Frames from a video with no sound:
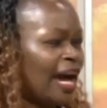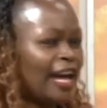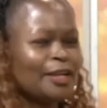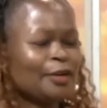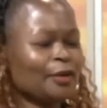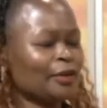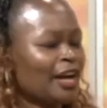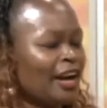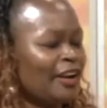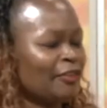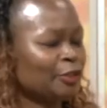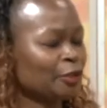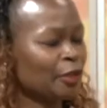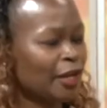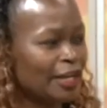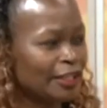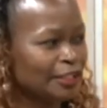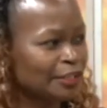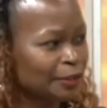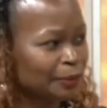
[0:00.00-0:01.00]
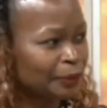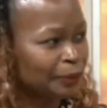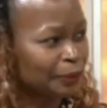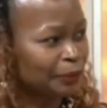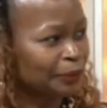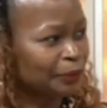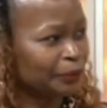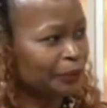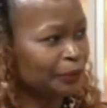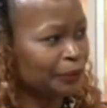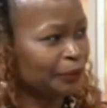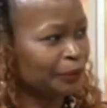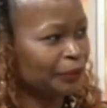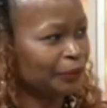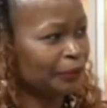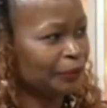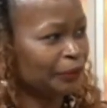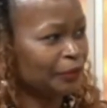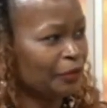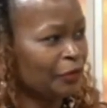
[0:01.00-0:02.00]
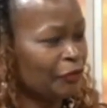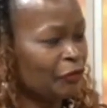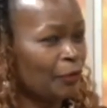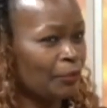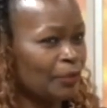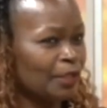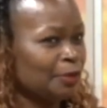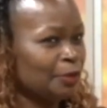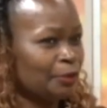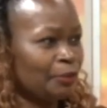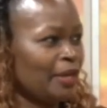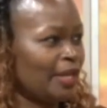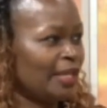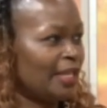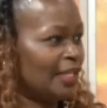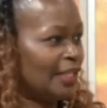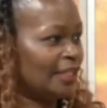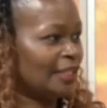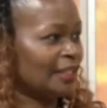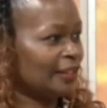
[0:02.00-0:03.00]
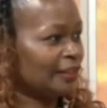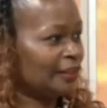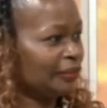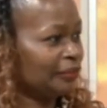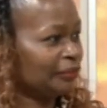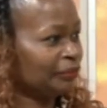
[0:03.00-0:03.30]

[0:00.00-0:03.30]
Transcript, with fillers: I don't have to hate you for me to make it.